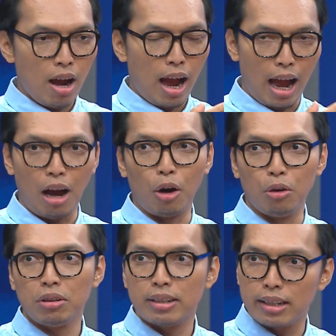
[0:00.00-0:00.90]

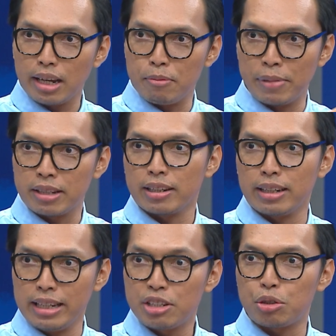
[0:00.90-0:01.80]
how a mental
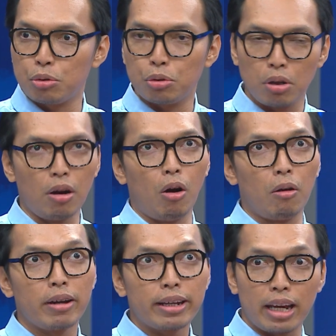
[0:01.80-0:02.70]
issue
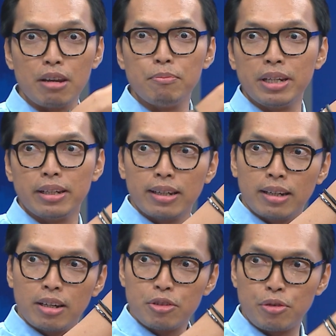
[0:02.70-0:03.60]
can be
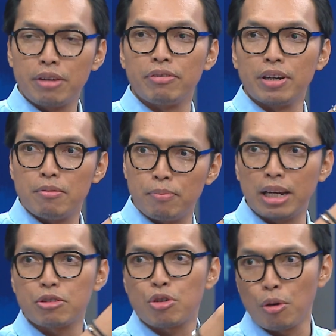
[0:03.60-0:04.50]
driven by
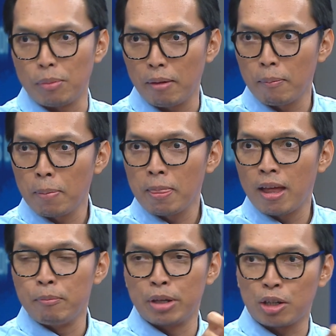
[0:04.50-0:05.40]
a trauma.
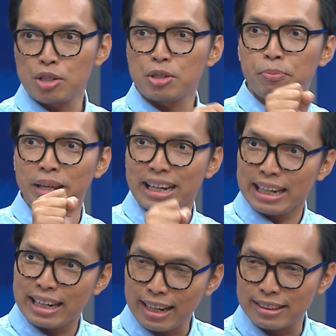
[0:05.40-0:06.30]
Because being
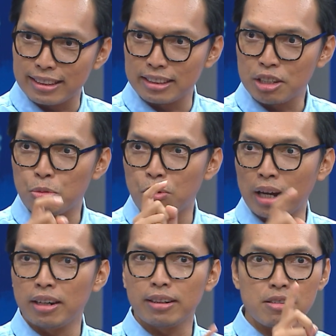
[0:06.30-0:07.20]
neglected is
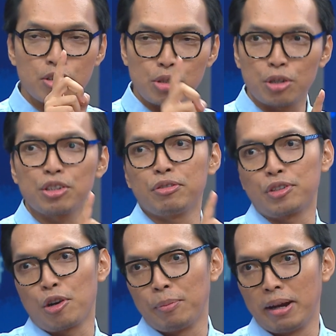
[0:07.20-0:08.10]
one source of
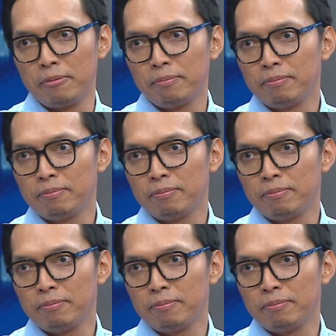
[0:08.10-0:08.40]
trauma. Mm.